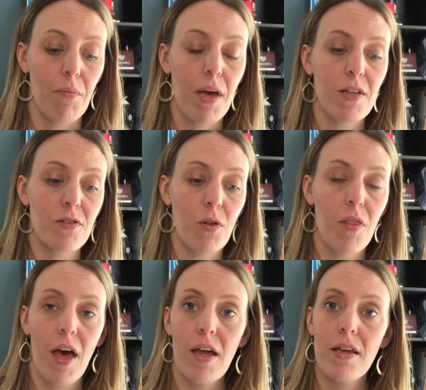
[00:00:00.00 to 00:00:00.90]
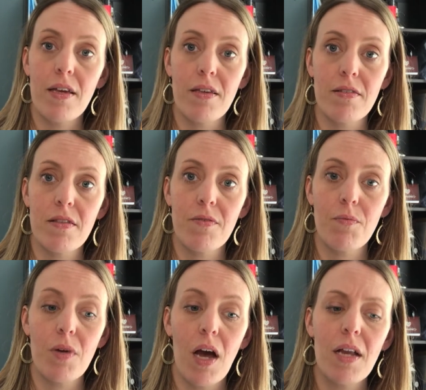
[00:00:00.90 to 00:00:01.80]
And so that is the
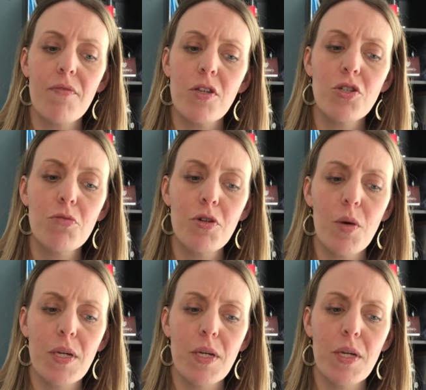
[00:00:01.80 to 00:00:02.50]
kind of the tumor that